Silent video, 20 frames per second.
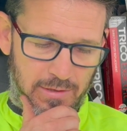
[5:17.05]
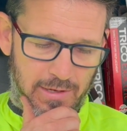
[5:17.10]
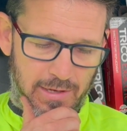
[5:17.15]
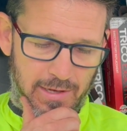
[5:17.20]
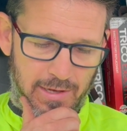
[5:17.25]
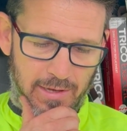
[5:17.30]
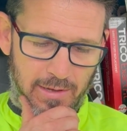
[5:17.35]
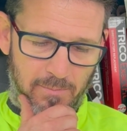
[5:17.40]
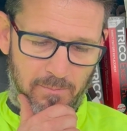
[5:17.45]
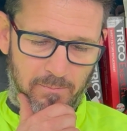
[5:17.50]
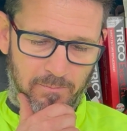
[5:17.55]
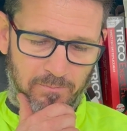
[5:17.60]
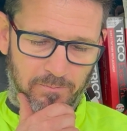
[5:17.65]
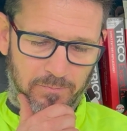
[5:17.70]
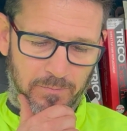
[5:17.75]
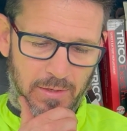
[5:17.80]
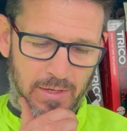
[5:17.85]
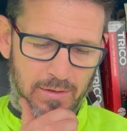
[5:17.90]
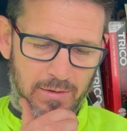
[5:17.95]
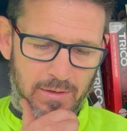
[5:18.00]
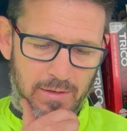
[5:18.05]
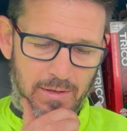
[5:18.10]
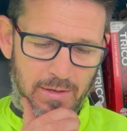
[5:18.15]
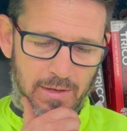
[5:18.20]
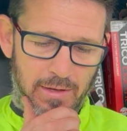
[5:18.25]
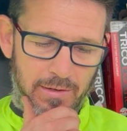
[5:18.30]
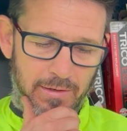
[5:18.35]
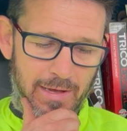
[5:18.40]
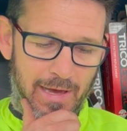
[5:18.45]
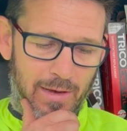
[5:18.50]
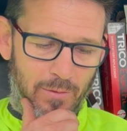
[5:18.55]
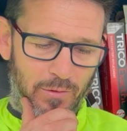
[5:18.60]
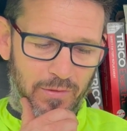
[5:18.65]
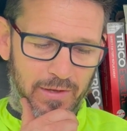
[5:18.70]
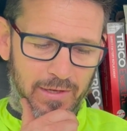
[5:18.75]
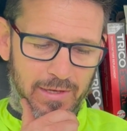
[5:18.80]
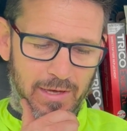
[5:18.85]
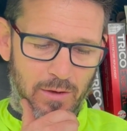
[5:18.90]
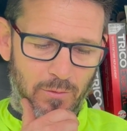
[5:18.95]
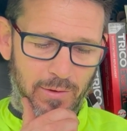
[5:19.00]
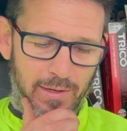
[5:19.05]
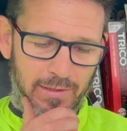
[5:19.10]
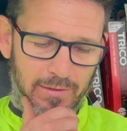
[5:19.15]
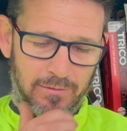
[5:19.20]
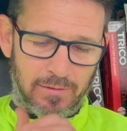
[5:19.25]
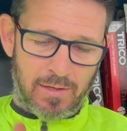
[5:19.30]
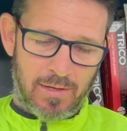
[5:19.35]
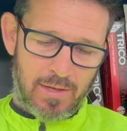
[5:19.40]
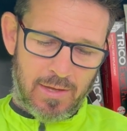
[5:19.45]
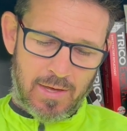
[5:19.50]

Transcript: And how are they going?